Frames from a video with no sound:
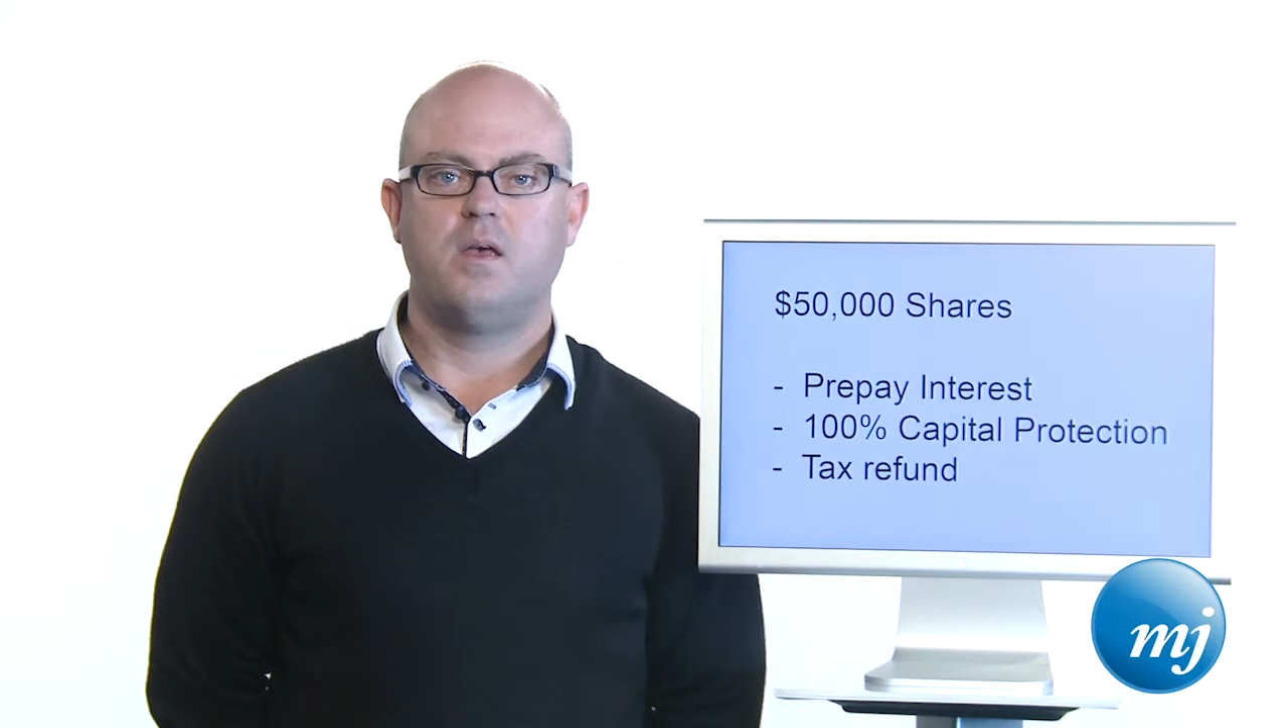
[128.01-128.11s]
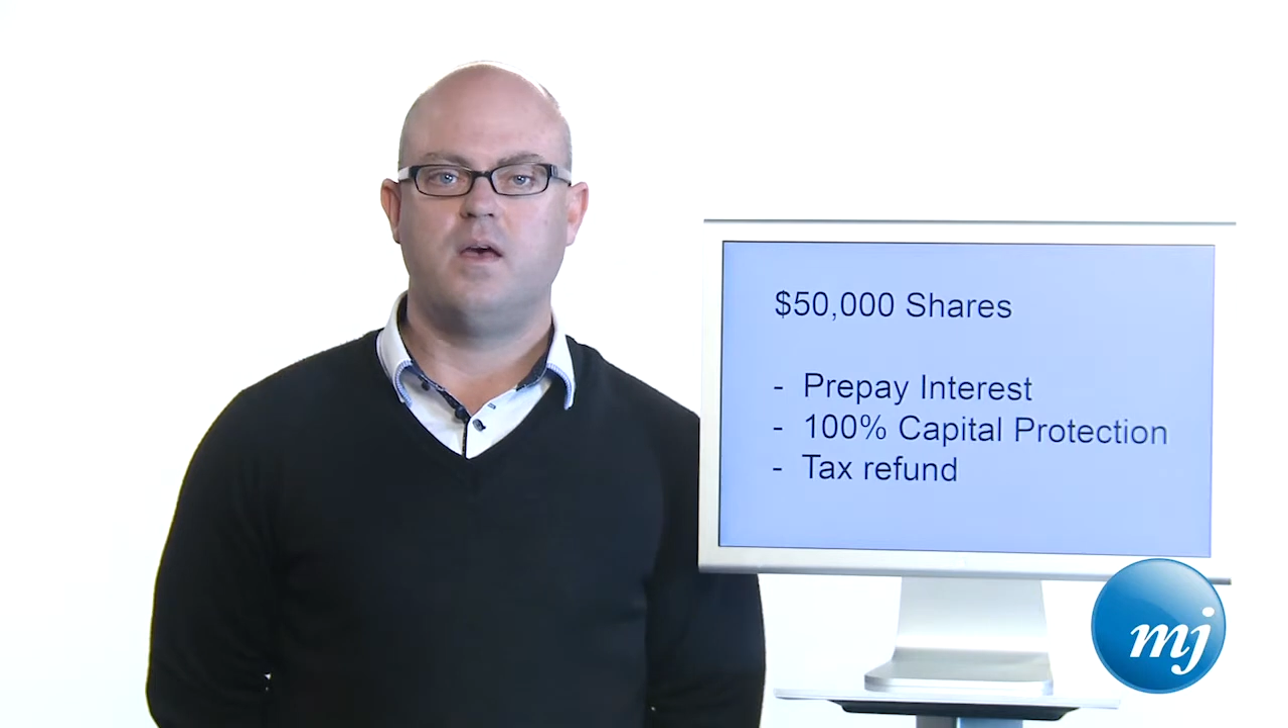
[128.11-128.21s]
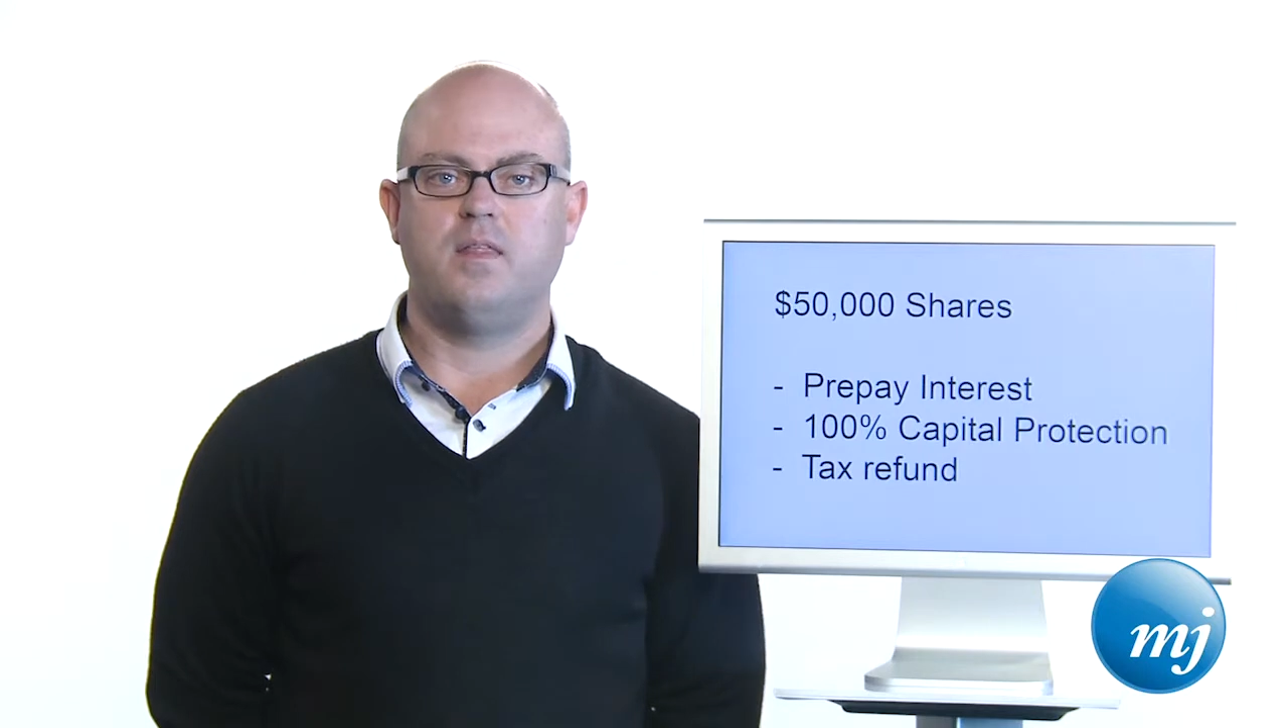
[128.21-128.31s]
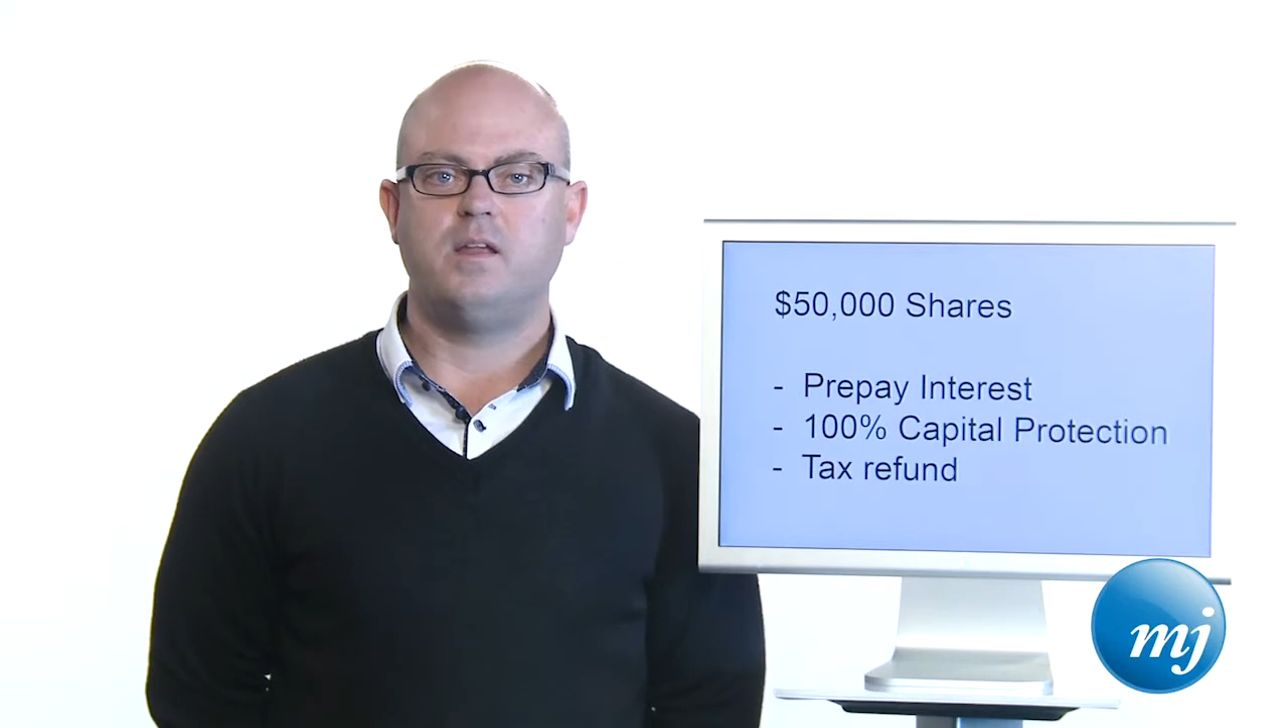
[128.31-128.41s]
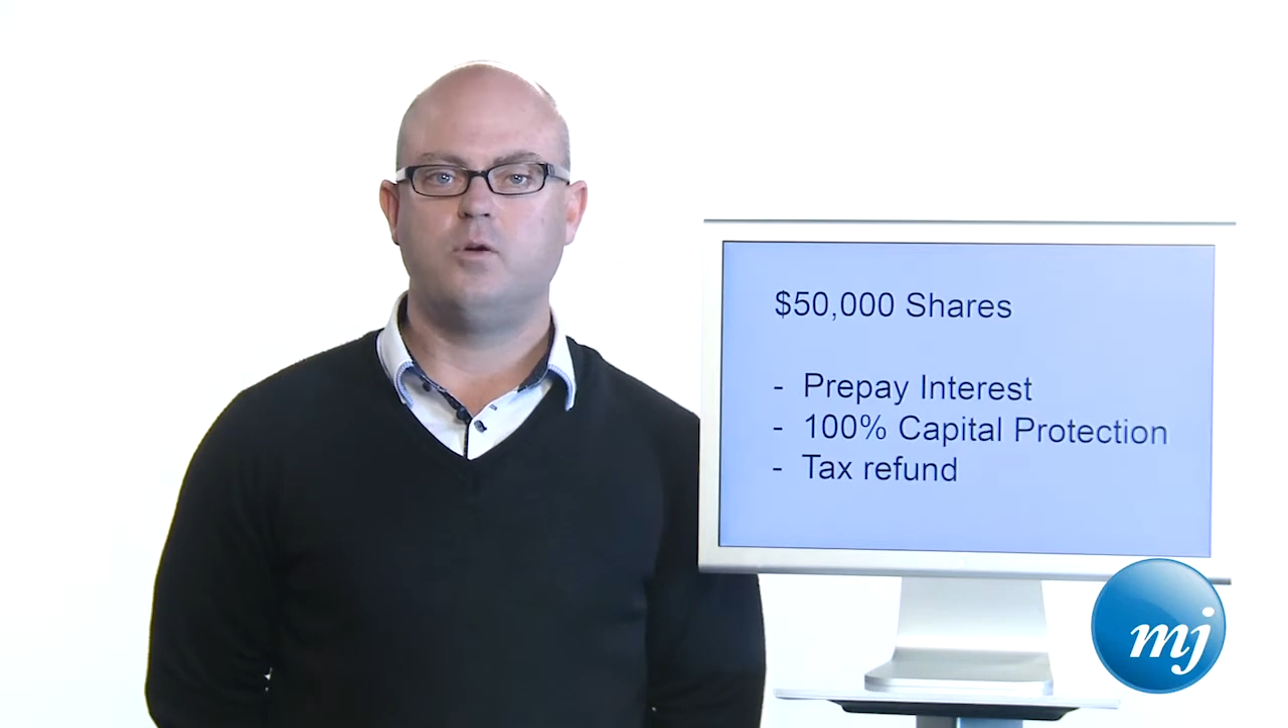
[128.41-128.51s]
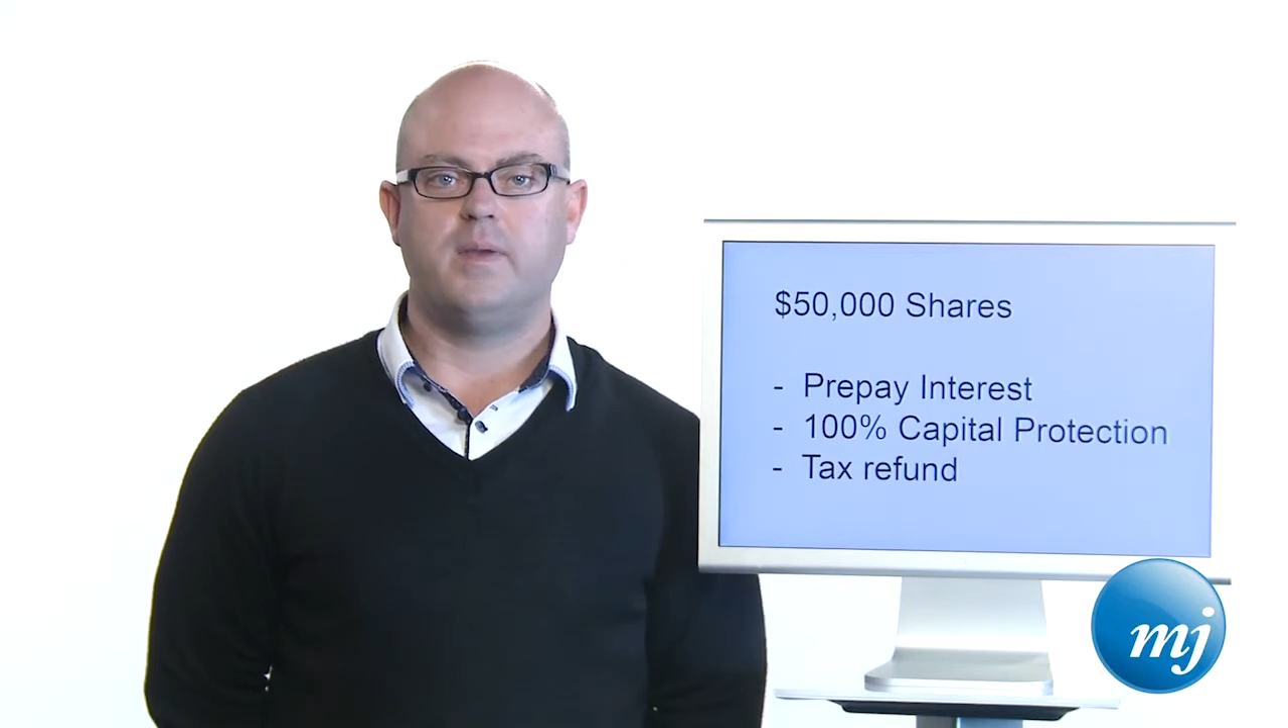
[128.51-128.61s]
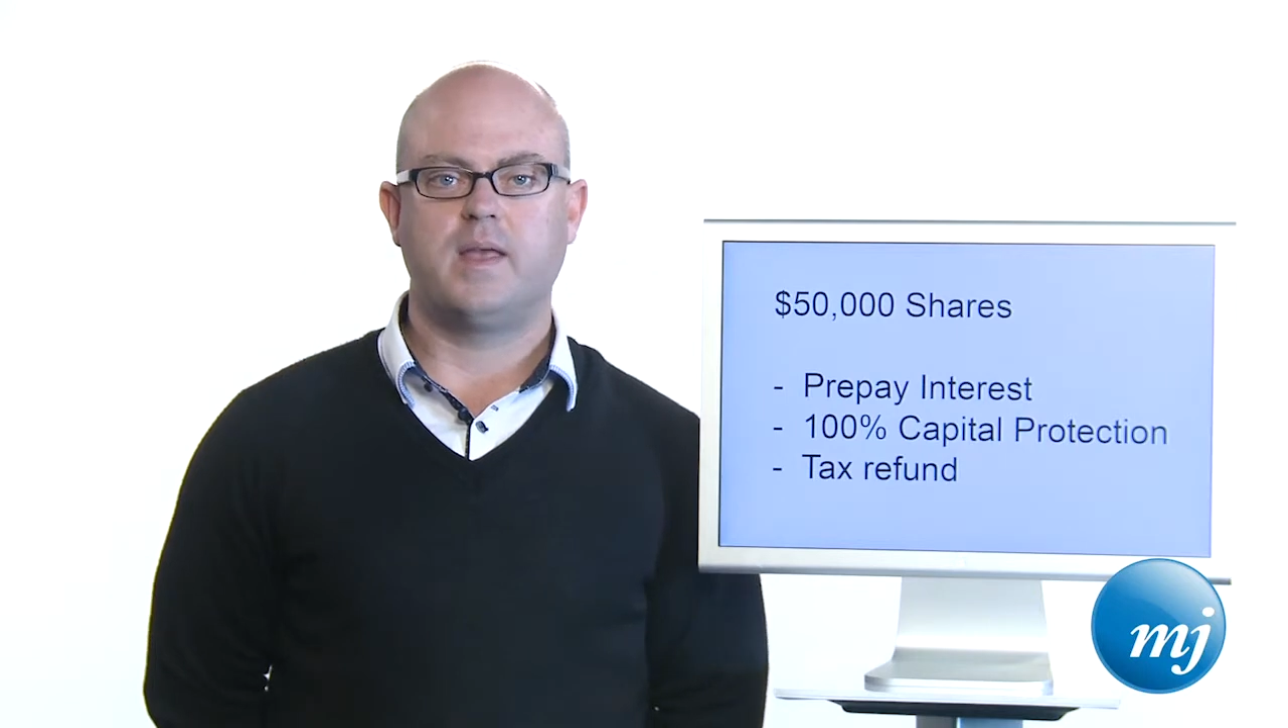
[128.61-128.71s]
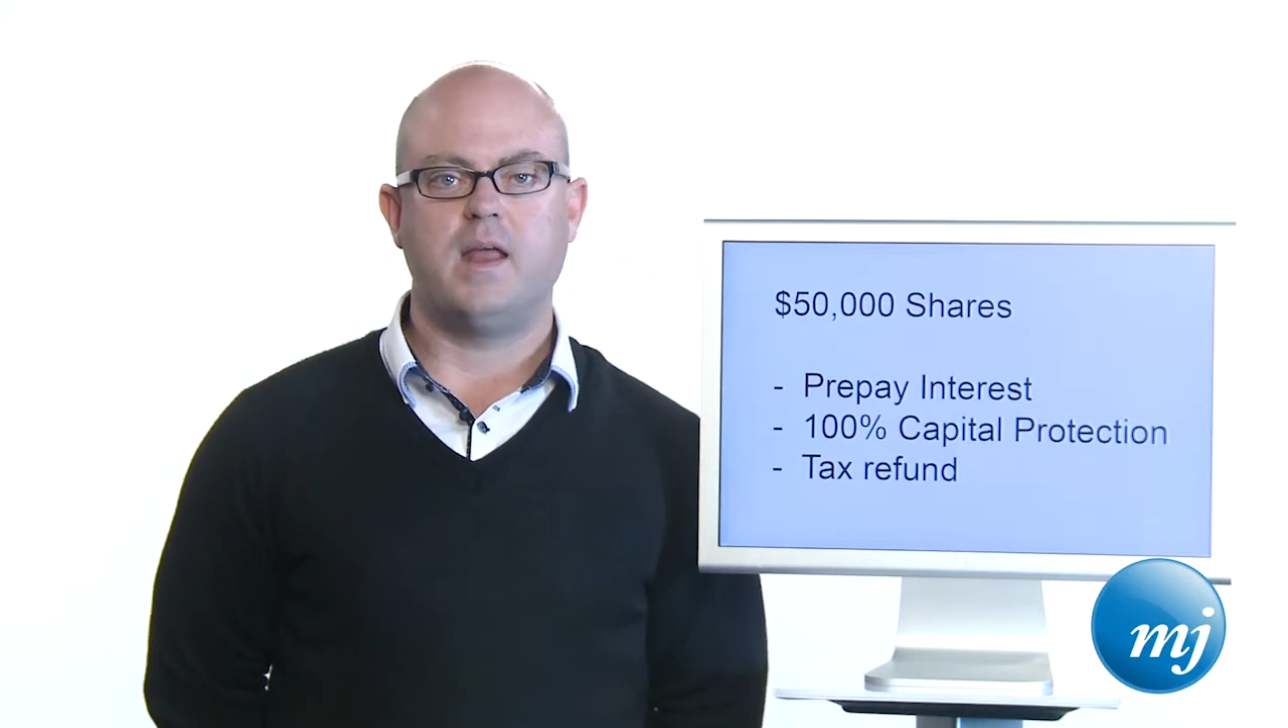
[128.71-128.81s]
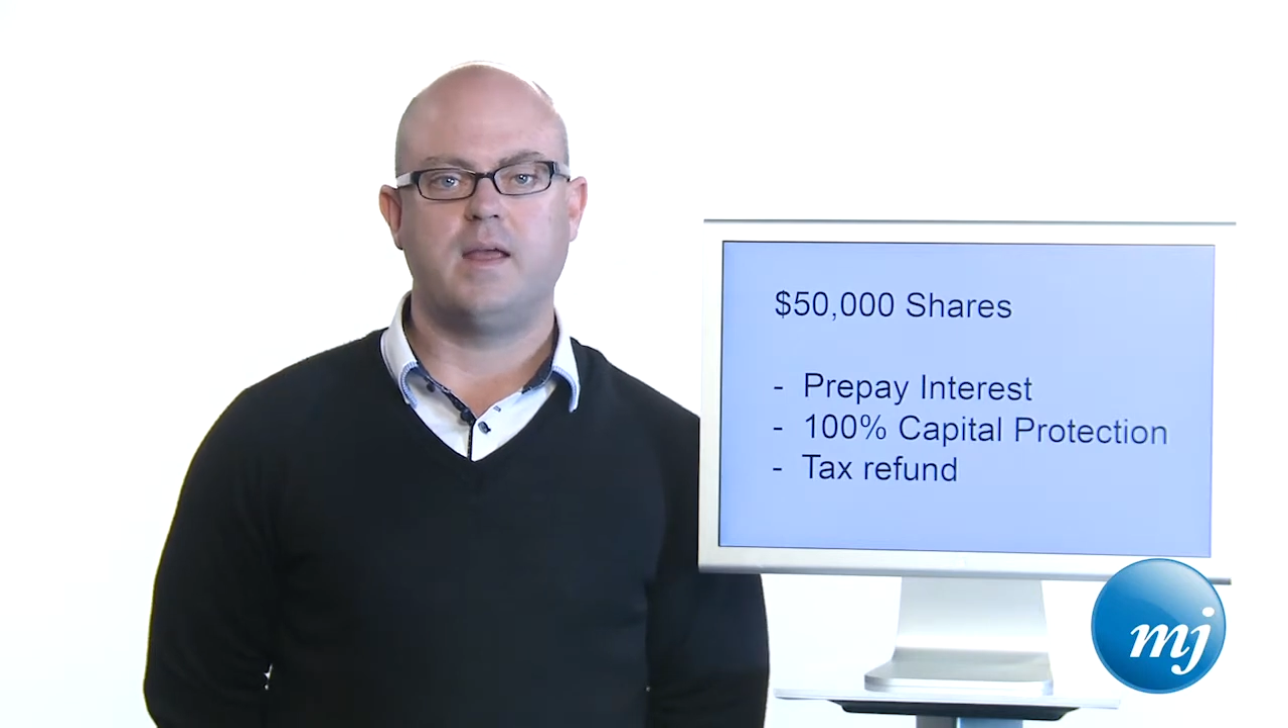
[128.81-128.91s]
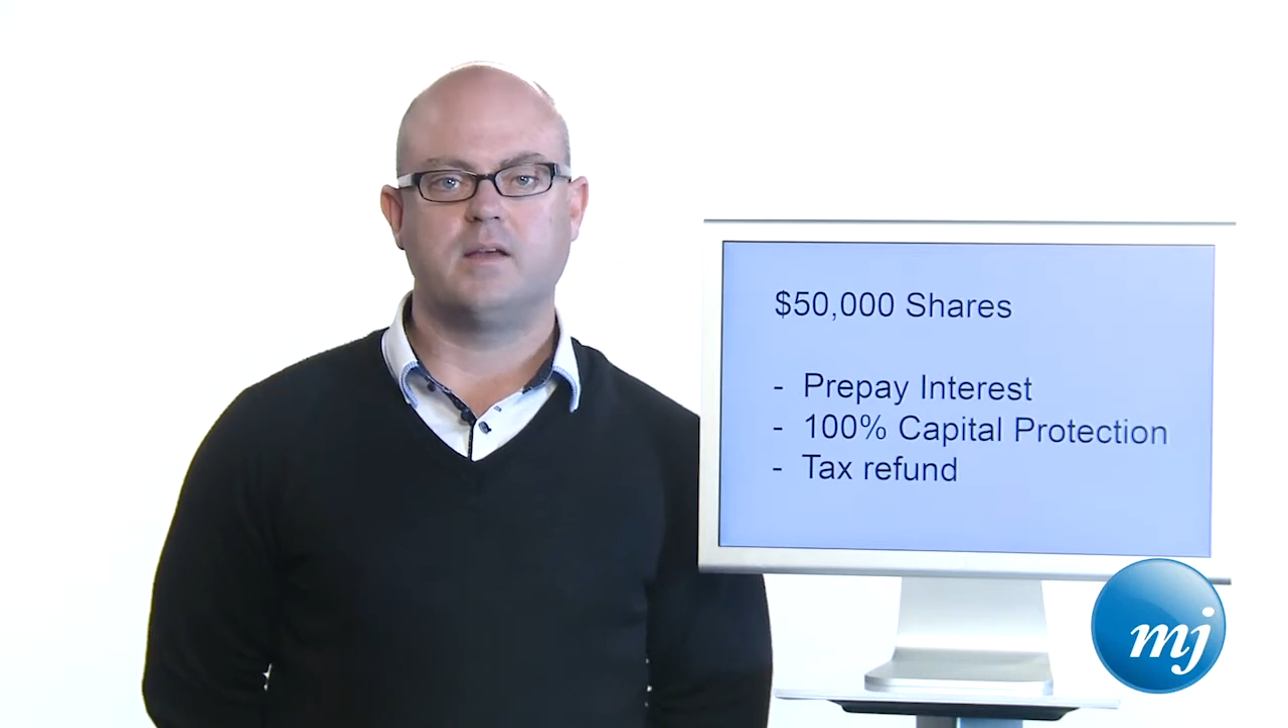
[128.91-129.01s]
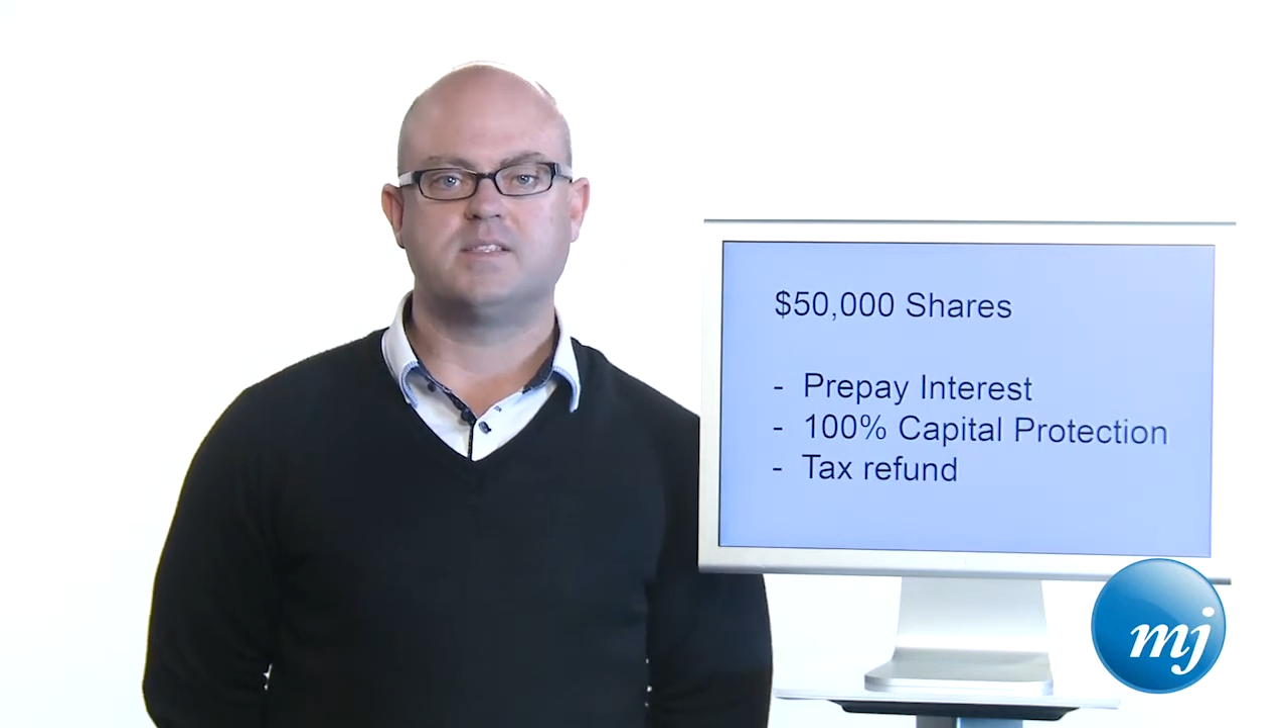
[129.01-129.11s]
And then you'll be getting a